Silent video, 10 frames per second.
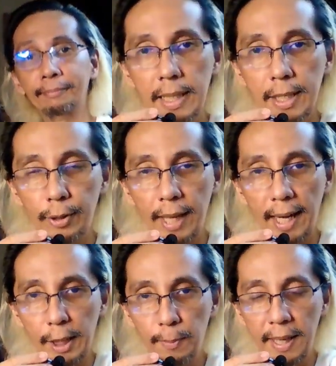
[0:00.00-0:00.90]
So that
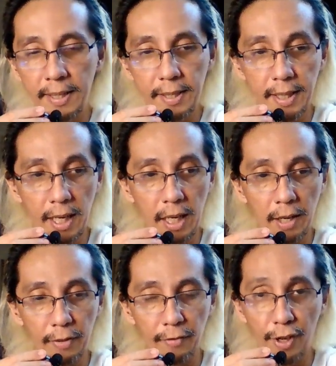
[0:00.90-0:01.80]
explains
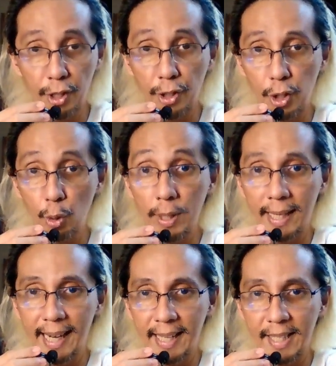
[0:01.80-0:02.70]
the visions Yuya
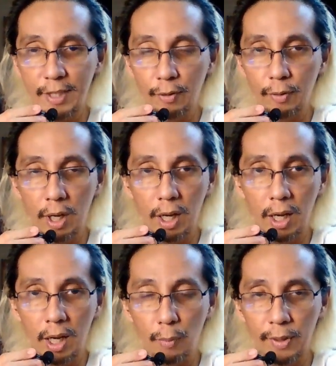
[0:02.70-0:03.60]
gets
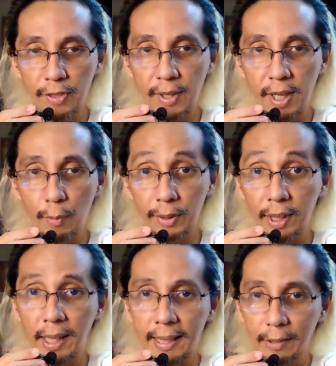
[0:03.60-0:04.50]
with
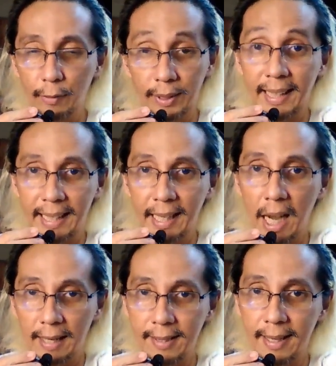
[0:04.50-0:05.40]
the
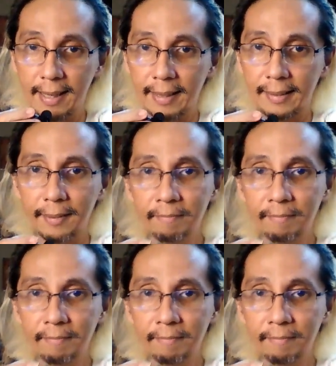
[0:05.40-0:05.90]
Kiriharas in it.